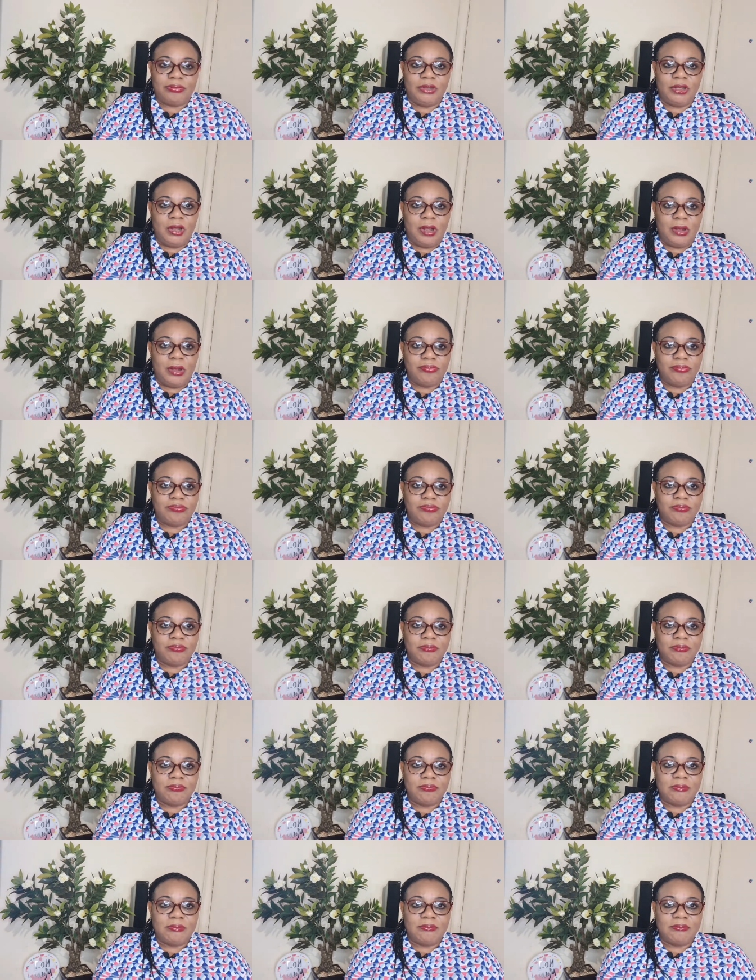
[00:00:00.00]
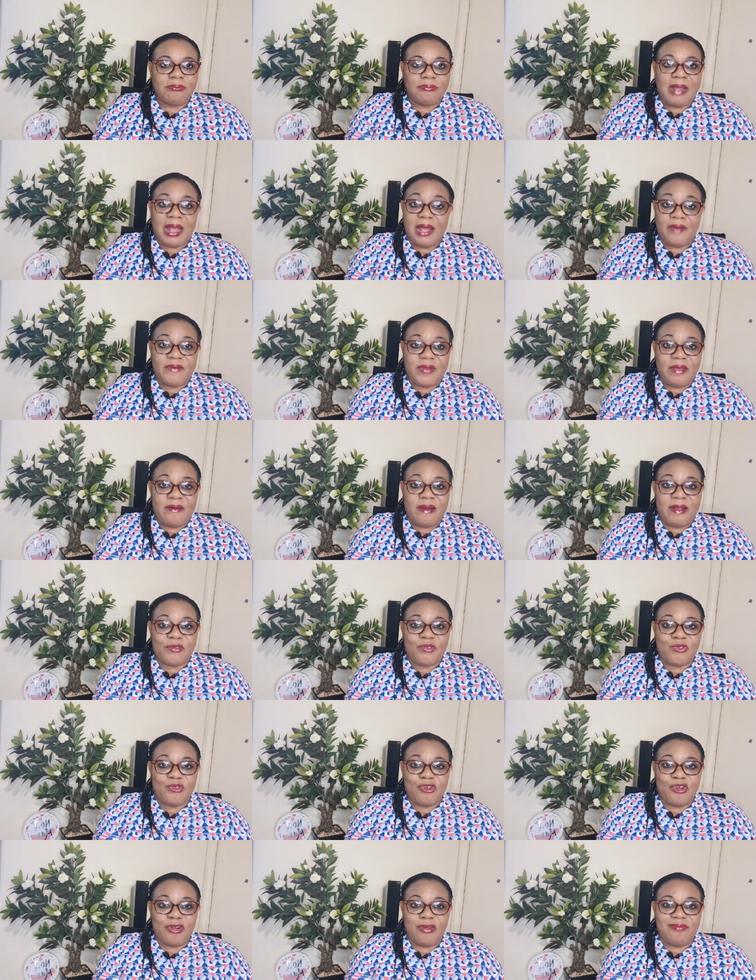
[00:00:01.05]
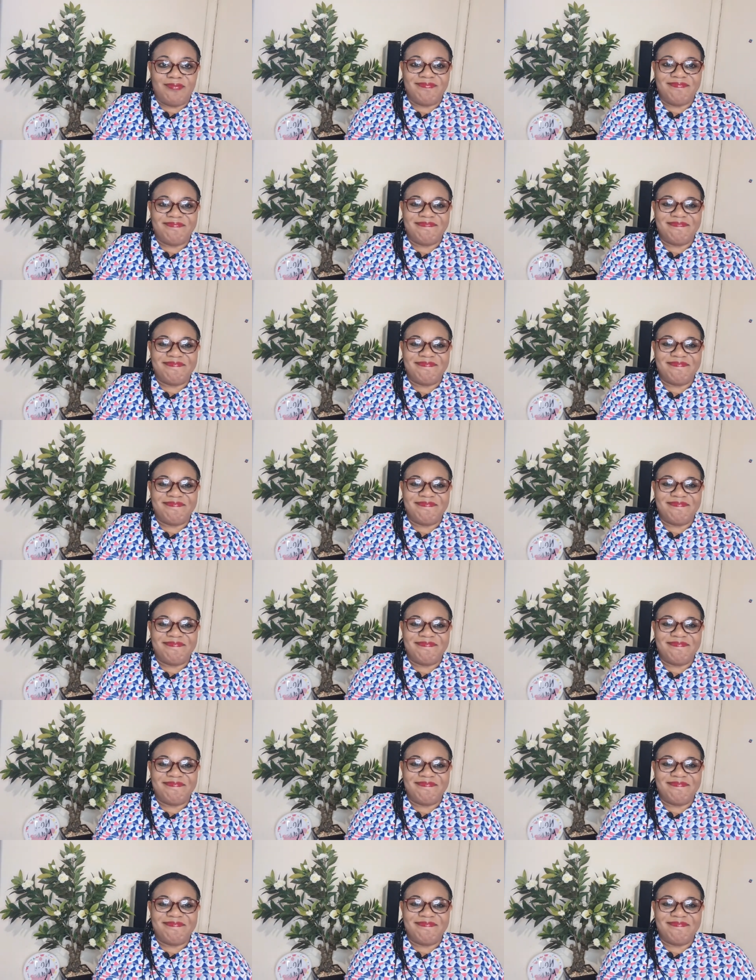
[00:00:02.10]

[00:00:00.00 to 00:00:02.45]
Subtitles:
You know, have errands to run.